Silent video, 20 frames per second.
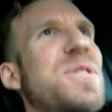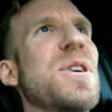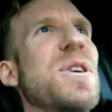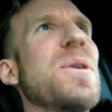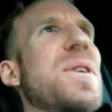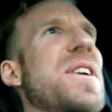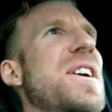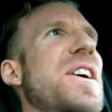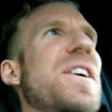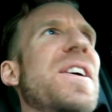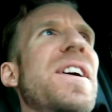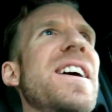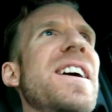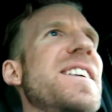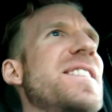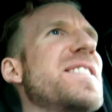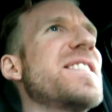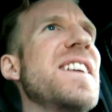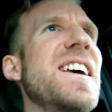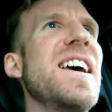so
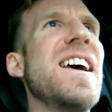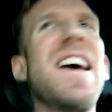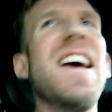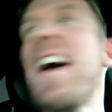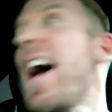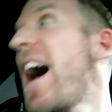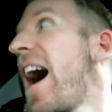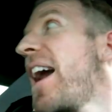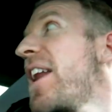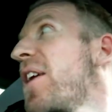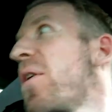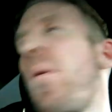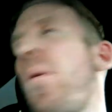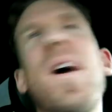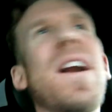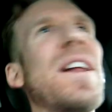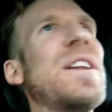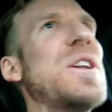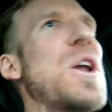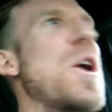curious. I didn't
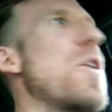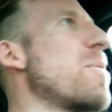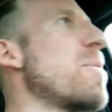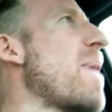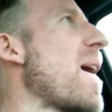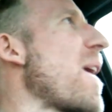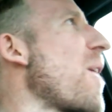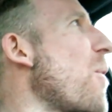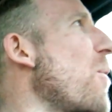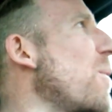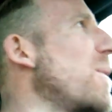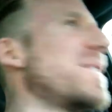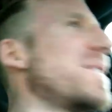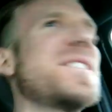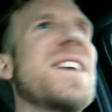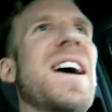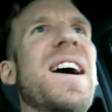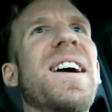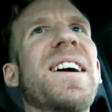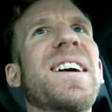want to load my whole
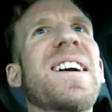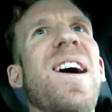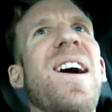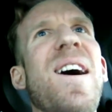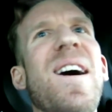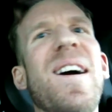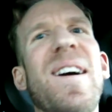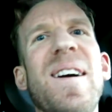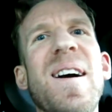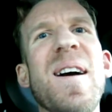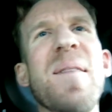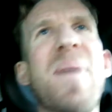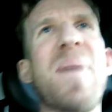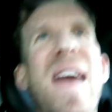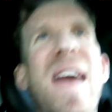entire car up